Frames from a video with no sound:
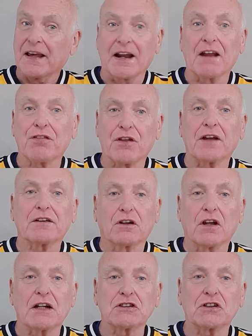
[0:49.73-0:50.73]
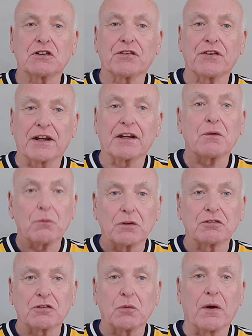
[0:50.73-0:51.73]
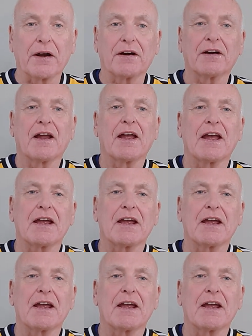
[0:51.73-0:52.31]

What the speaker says: And I thought the logical thing was to wear